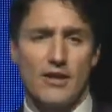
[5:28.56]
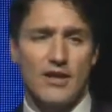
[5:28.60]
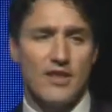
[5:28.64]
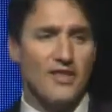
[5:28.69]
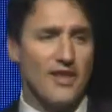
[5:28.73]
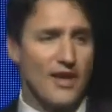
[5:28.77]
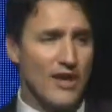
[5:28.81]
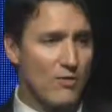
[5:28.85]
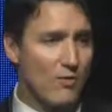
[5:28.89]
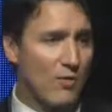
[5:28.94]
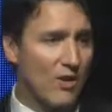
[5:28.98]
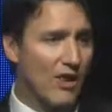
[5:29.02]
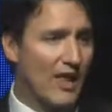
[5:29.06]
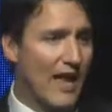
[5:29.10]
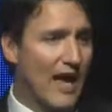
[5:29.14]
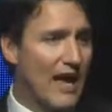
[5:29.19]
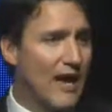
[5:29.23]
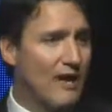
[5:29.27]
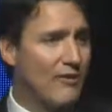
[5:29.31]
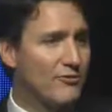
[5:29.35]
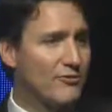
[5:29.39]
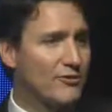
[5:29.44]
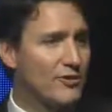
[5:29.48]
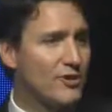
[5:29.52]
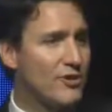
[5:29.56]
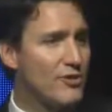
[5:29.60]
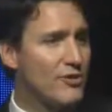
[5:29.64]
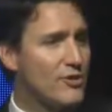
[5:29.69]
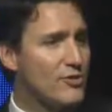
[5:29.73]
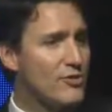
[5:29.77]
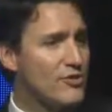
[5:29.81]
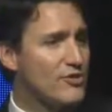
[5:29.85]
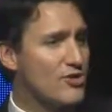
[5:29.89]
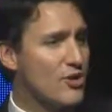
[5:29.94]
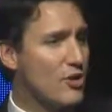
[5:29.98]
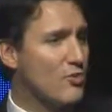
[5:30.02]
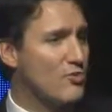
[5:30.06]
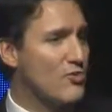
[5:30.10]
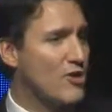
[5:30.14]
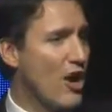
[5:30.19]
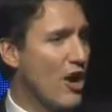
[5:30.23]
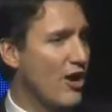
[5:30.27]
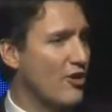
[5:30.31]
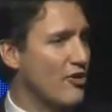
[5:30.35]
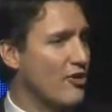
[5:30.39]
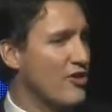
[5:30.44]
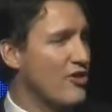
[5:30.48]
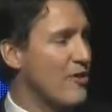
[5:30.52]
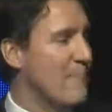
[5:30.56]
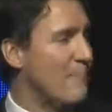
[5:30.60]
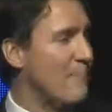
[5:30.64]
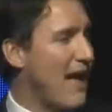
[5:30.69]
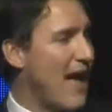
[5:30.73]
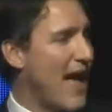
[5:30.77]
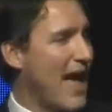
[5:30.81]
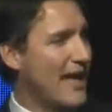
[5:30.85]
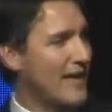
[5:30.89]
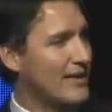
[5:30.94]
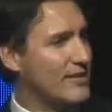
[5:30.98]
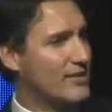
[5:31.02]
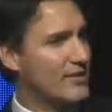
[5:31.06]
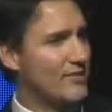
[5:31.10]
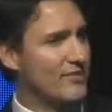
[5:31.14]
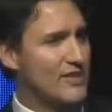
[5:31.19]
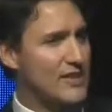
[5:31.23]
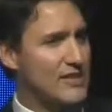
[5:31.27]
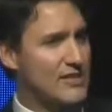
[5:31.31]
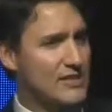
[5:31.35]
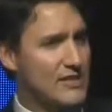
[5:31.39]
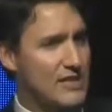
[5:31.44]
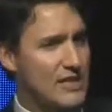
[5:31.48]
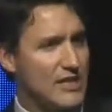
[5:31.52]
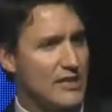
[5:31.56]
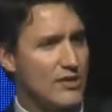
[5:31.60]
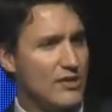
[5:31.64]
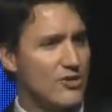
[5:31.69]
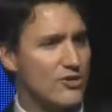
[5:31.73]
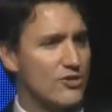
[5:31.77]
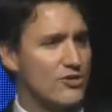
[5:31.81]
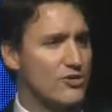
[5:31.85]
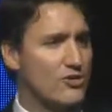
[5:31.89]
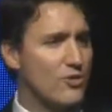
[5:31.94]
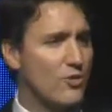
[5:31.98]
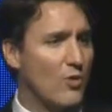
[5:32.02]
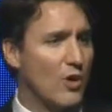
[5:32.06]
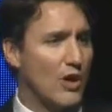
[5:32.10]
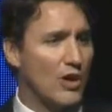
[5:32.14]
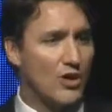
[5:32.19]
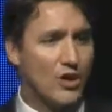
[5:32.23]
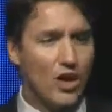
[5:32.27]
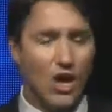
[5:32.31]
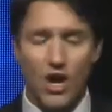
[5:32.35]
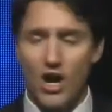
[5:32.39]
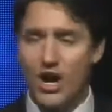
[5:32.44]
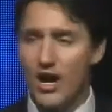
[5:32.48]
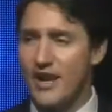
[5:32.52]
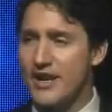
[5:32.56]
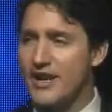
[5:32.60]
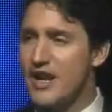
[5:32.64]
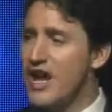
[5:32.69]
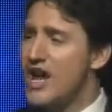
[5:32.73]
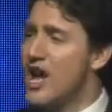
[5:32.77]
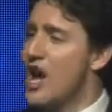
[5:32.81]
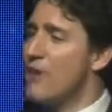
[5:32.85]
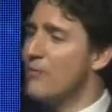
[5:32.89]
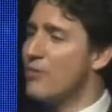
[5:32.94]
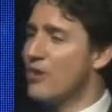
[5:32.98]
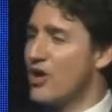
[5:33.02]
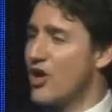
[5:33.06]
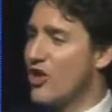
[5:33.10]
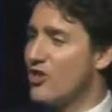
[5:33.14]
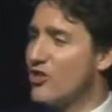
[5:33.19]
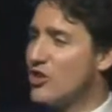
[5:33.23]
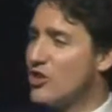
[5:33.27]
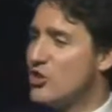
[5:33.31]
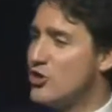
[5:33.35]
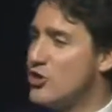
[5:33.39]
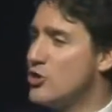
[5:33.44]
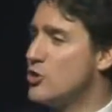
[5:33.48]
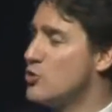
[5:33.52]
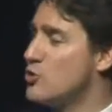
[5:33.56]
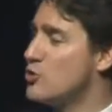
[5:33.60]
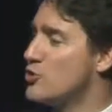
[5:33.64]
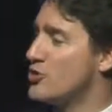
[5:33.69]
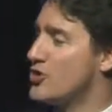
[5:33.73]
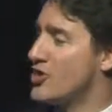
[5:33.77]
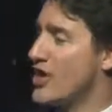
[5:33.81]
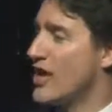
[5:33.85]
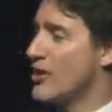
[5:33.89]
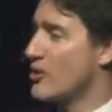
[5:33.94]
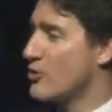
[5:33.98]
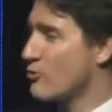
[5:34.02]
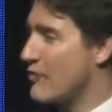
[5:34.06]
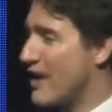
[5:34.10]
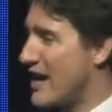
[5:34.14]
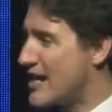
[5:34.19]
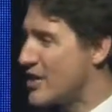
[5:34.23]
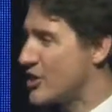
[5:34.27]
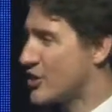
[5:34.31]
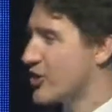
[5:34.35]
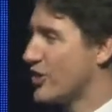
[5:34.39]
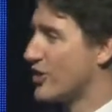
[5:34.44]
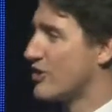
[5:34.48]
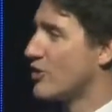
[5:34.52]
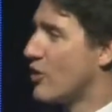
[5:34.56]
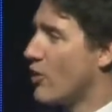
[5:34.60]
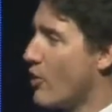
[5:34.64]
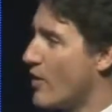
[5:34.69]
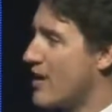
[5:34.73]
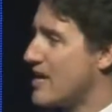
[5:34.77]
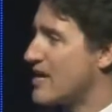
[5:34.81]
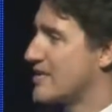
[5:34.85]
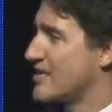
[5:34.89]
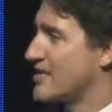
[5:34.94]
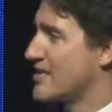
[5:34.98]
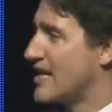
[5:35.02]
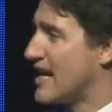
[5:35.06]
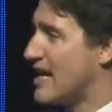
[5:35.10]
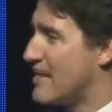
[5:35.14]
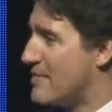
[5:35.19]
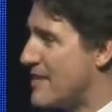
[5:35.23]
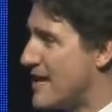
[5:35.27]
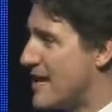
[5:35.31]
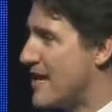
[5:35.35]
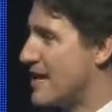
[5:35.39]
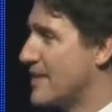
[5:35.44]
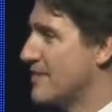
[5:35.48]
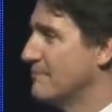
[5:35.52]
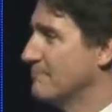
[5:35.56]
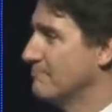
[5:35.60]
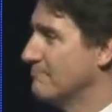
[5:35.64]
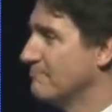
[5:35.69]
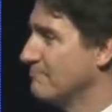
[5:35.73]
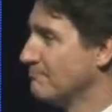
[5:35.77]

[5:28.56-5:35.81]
they will have to do so not on the backs of the seniors who are gone, but on the new generation going to come in.